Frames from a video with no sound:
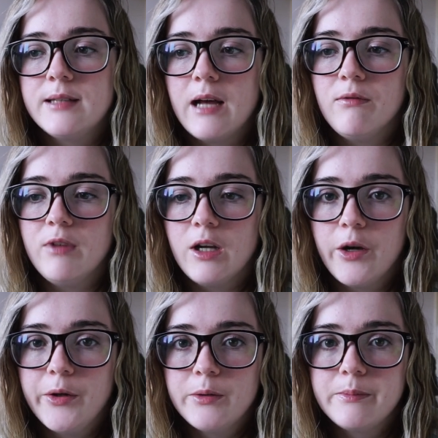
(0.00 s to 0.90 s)

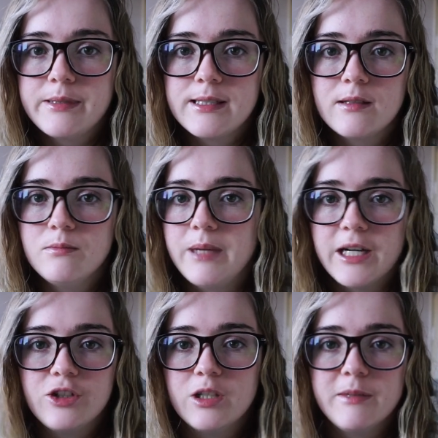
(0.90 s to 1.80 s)
envelopes,
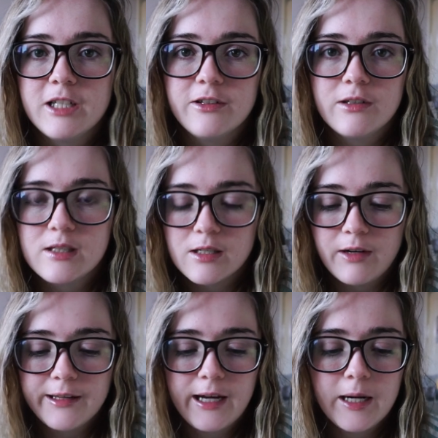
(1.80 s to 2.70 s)
packaging material,
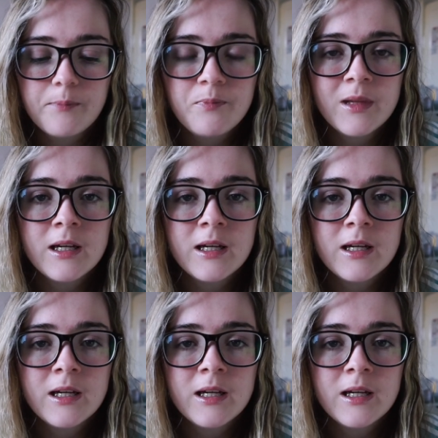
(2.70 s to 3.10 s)
stuff like that.